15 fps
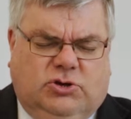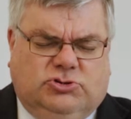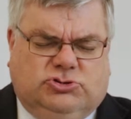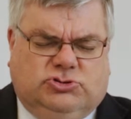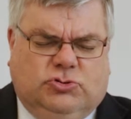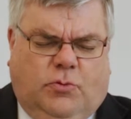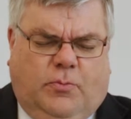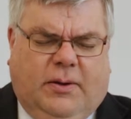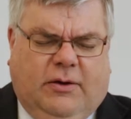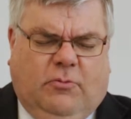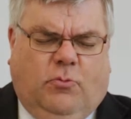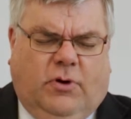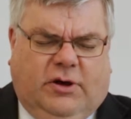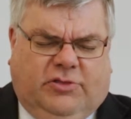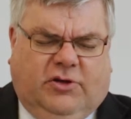So be
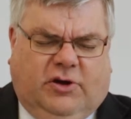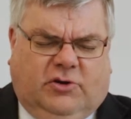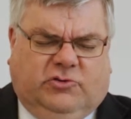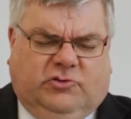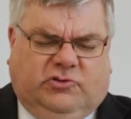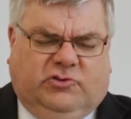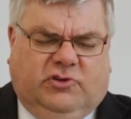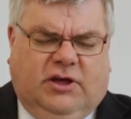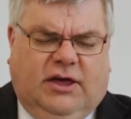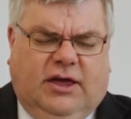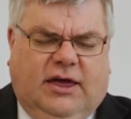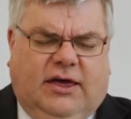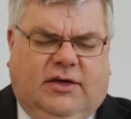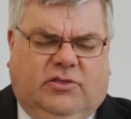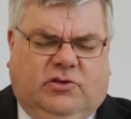with us
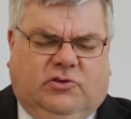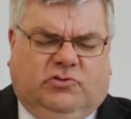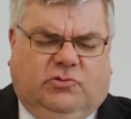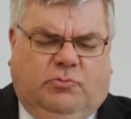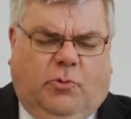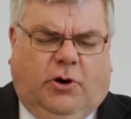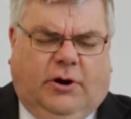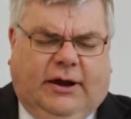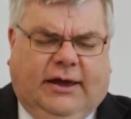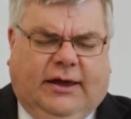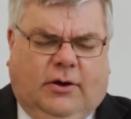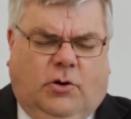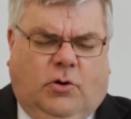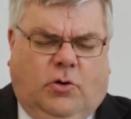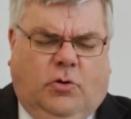this
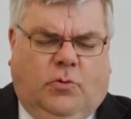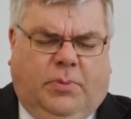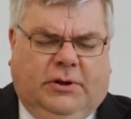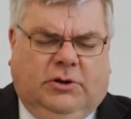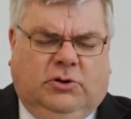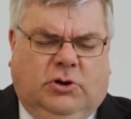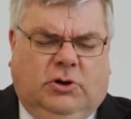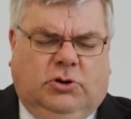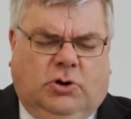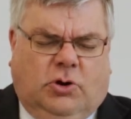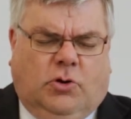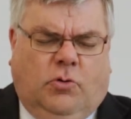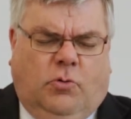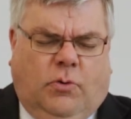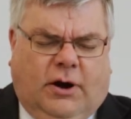morning. Open
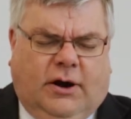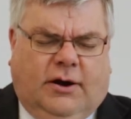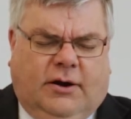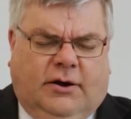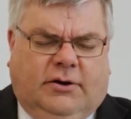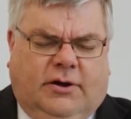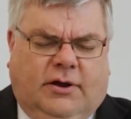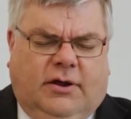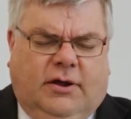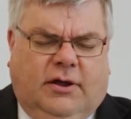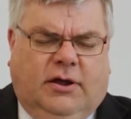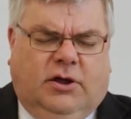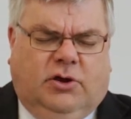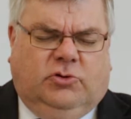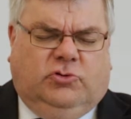your word
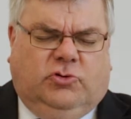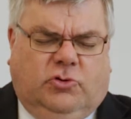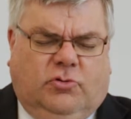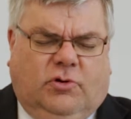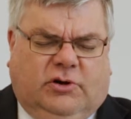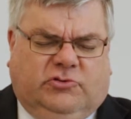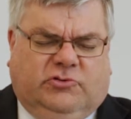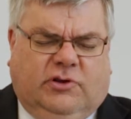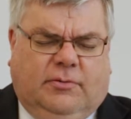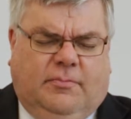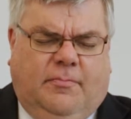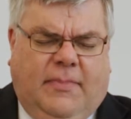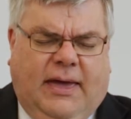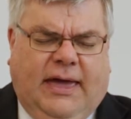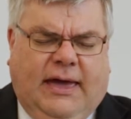to us,
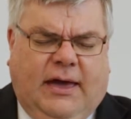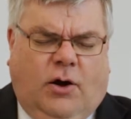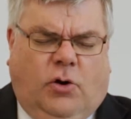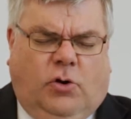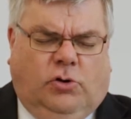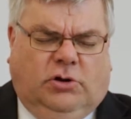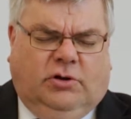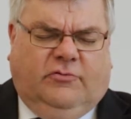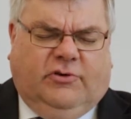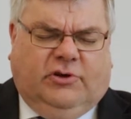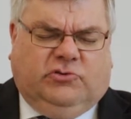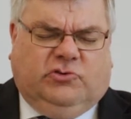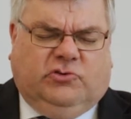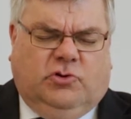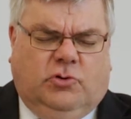and may all of
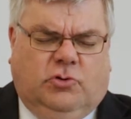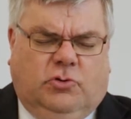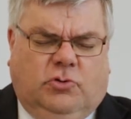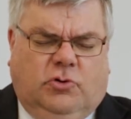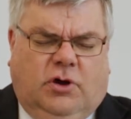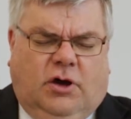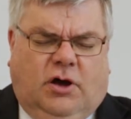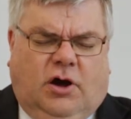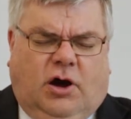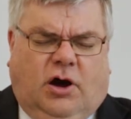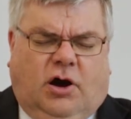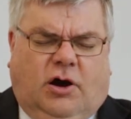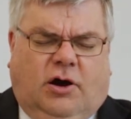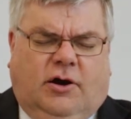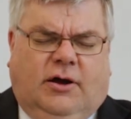us who
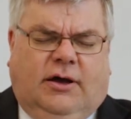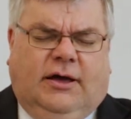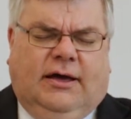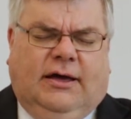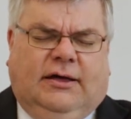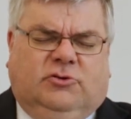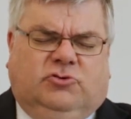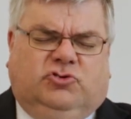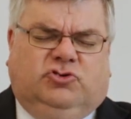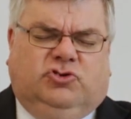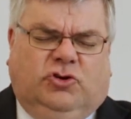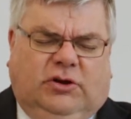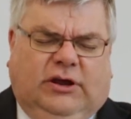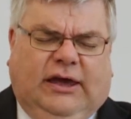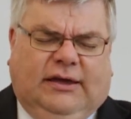are
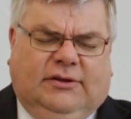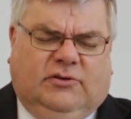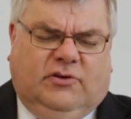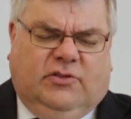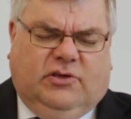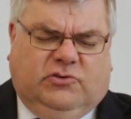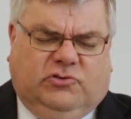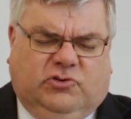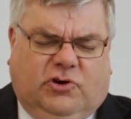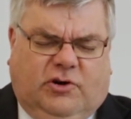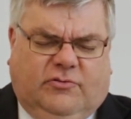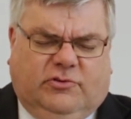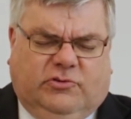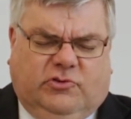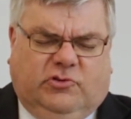tuning into this
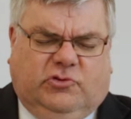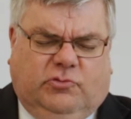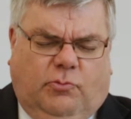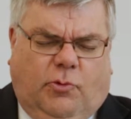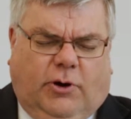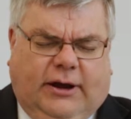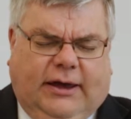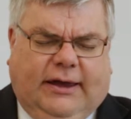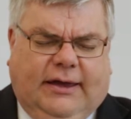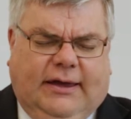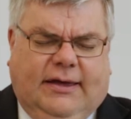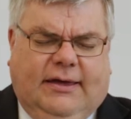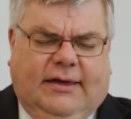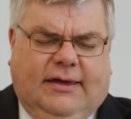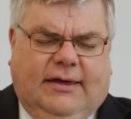service this morning
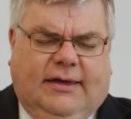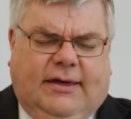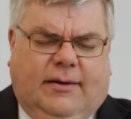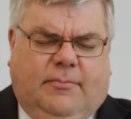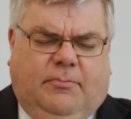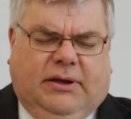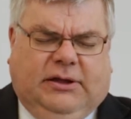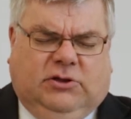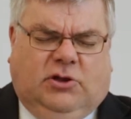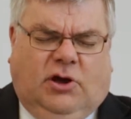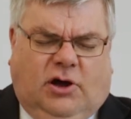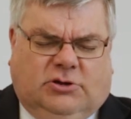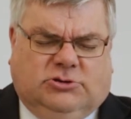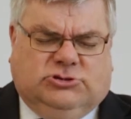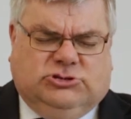be
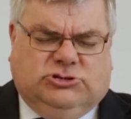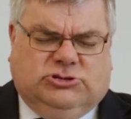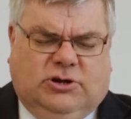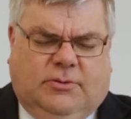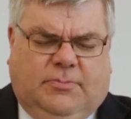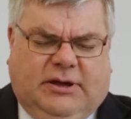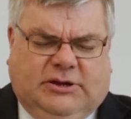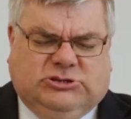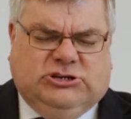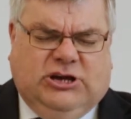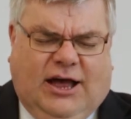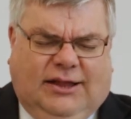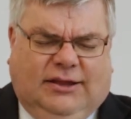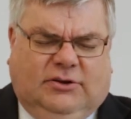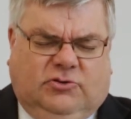touched, be
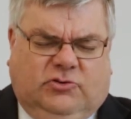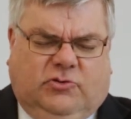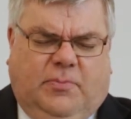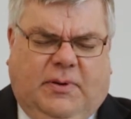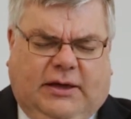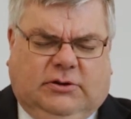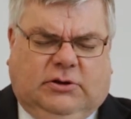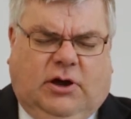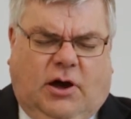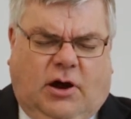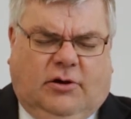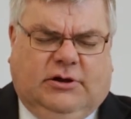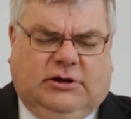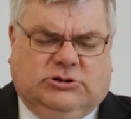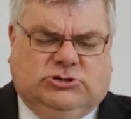challenged, be
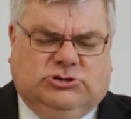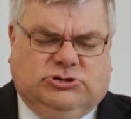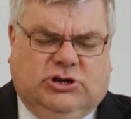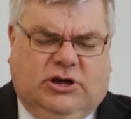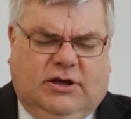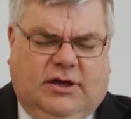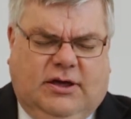encouraged